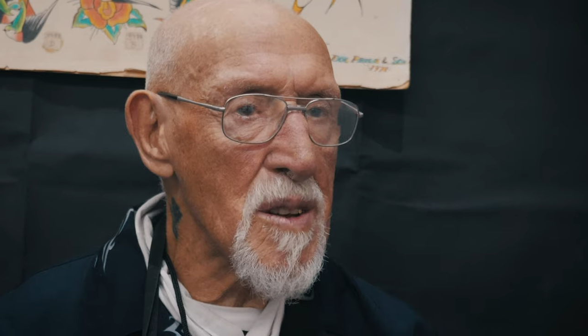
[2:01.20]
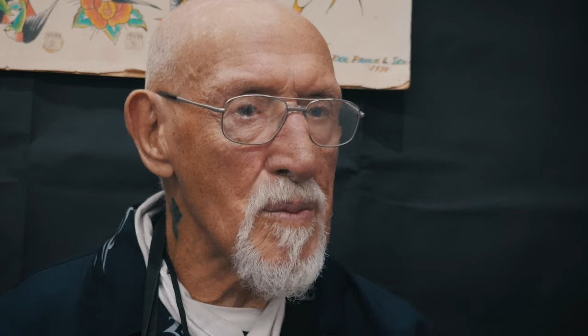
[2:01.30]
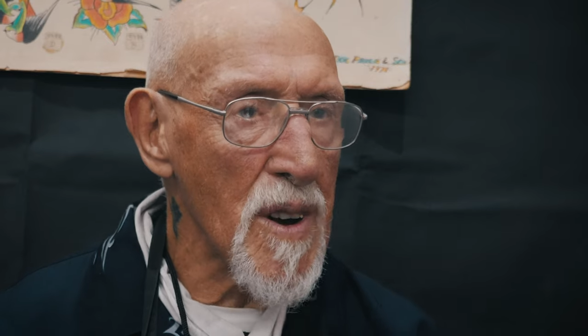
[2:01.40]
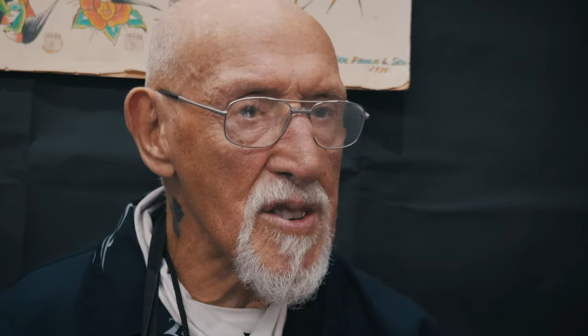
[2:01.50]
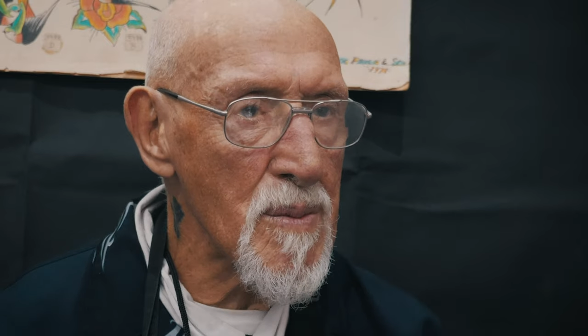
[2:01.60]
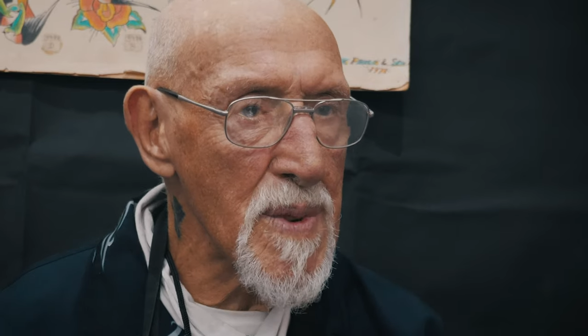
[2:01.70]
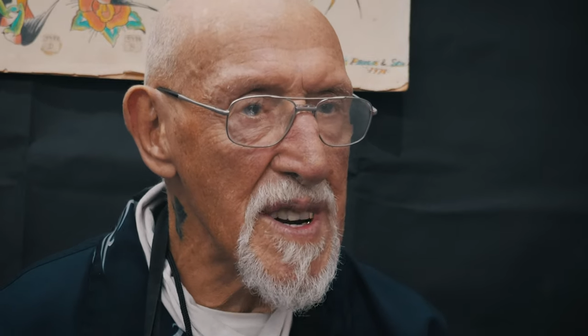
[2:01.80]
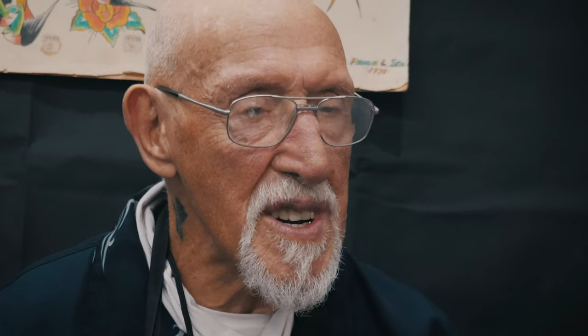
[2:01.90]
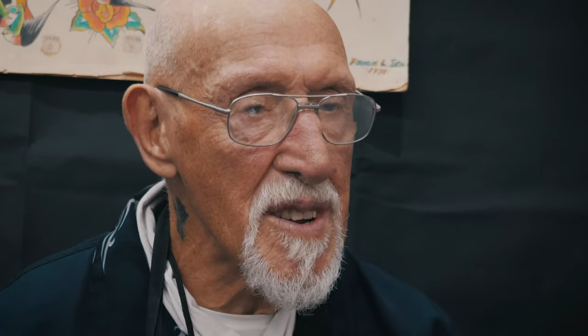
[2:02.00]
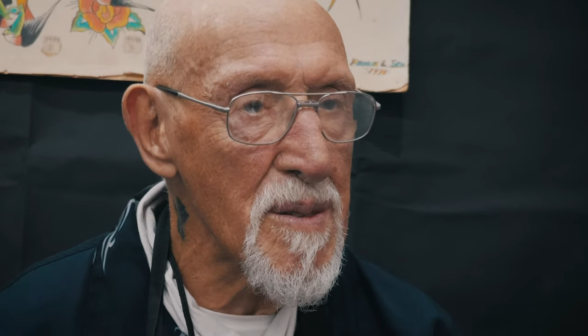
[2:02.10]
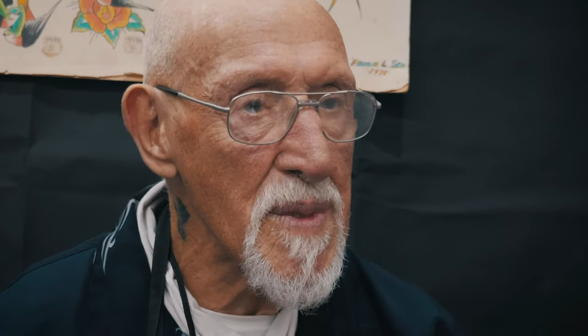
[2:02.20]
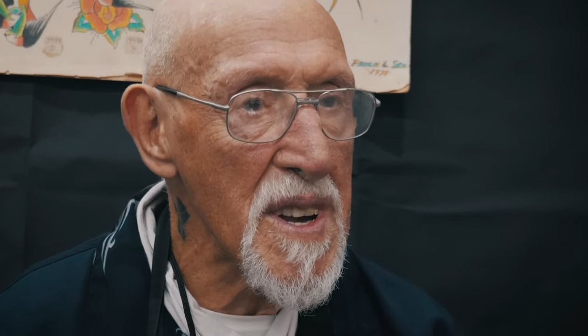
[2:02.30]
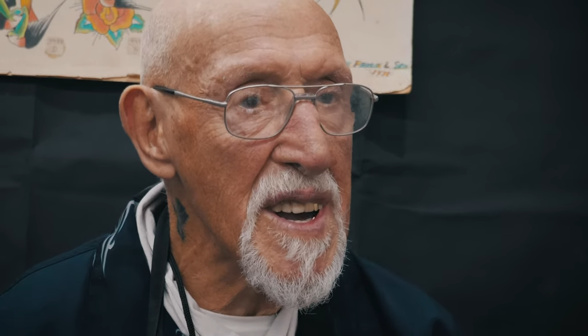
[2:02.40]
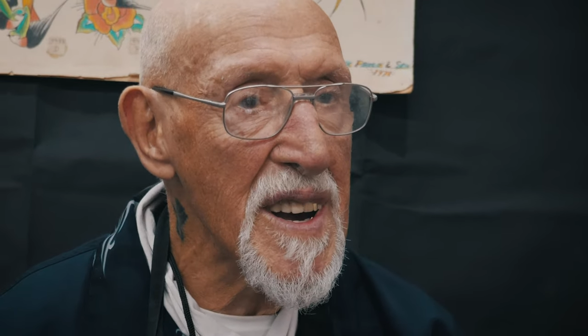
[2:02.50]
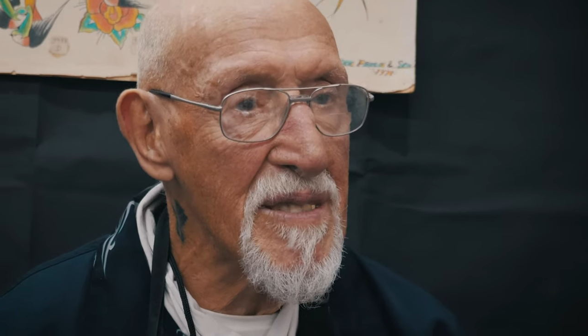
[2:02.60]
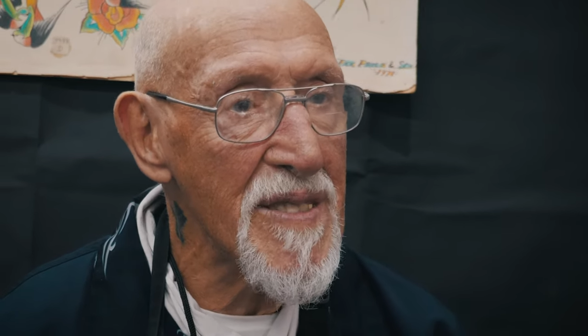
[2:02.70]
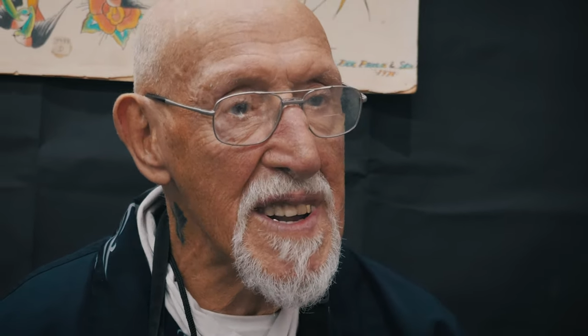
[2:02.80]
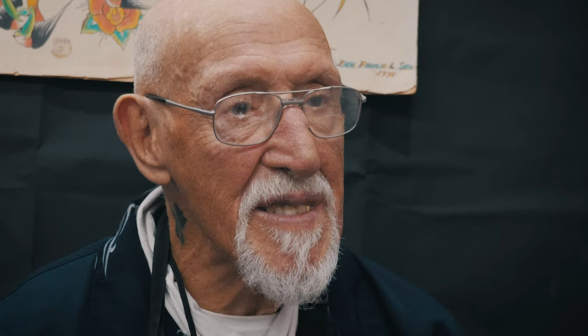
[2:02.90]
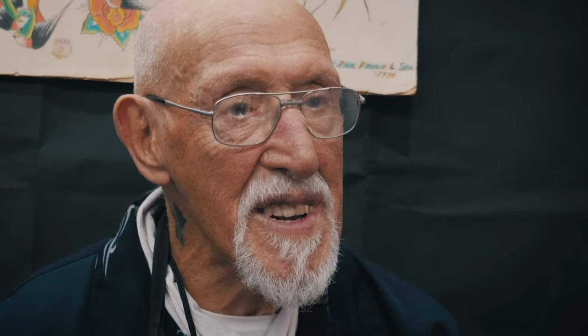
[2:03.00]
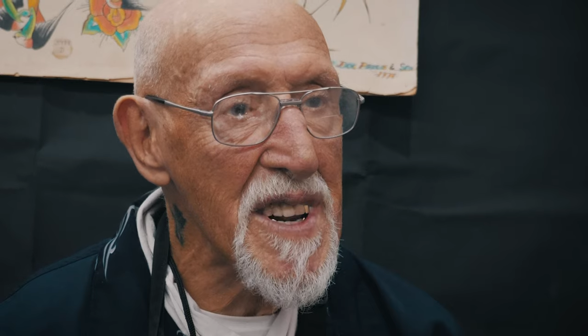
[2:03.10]
the possibility of me of
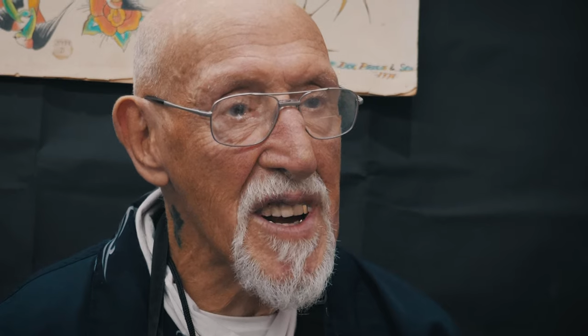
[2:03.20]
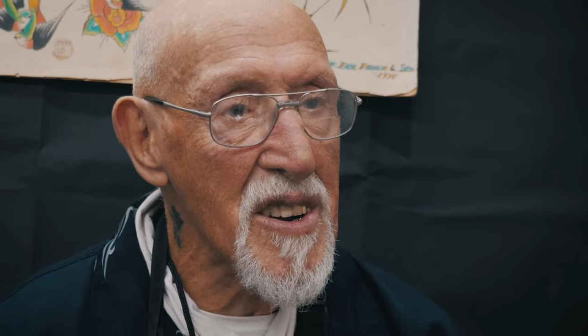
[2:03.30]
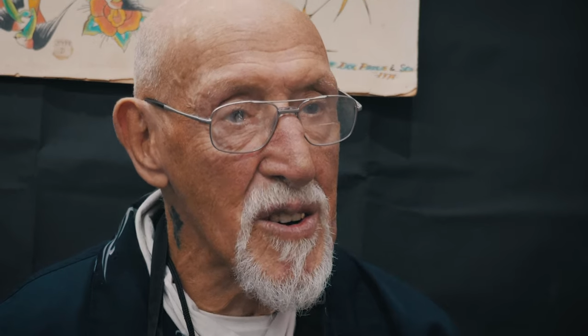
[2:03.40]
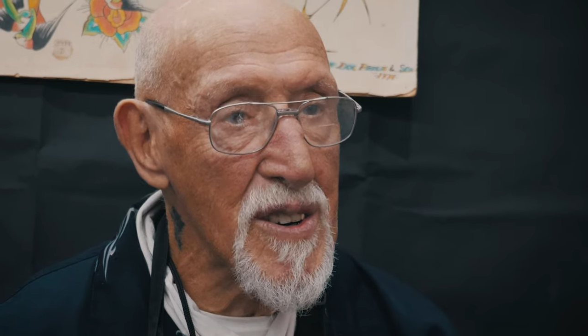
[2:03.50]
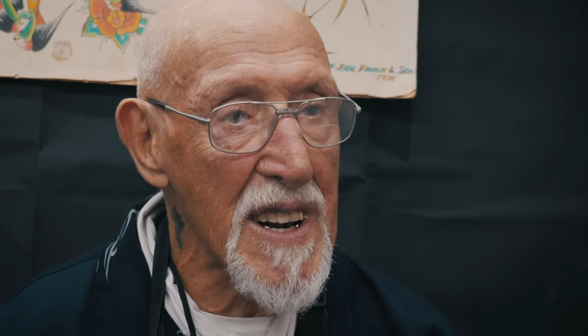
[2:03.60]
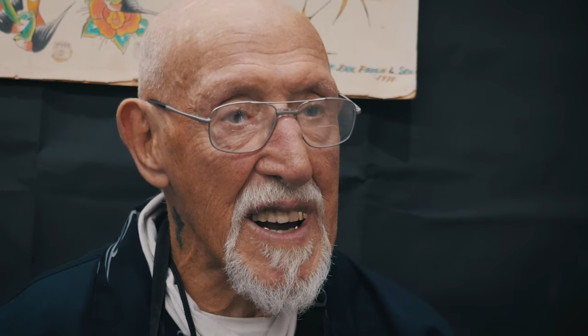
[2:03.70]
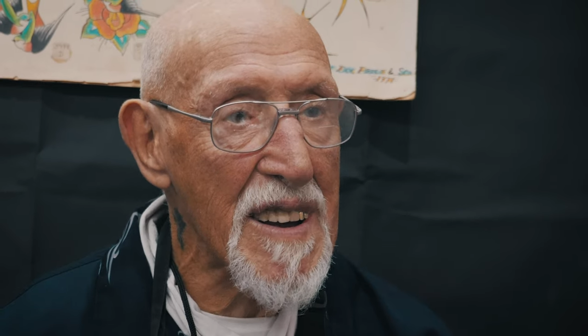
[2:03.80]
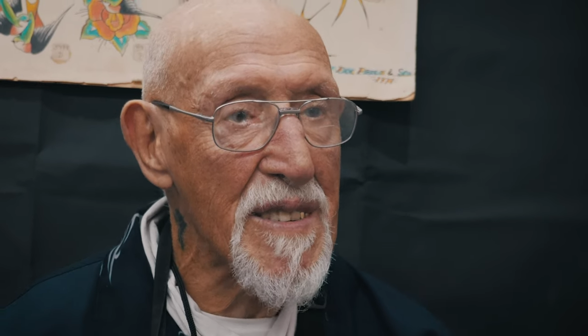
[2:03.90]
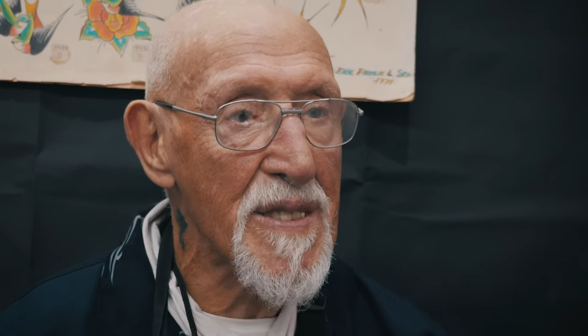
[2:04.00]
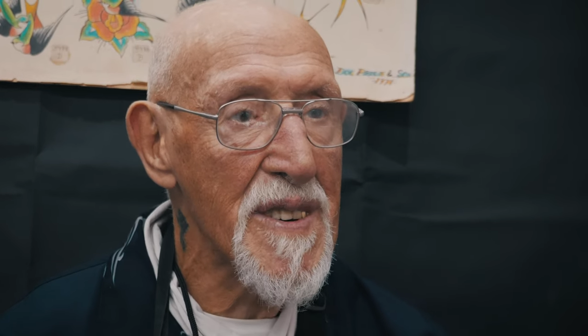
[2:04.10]
living a good life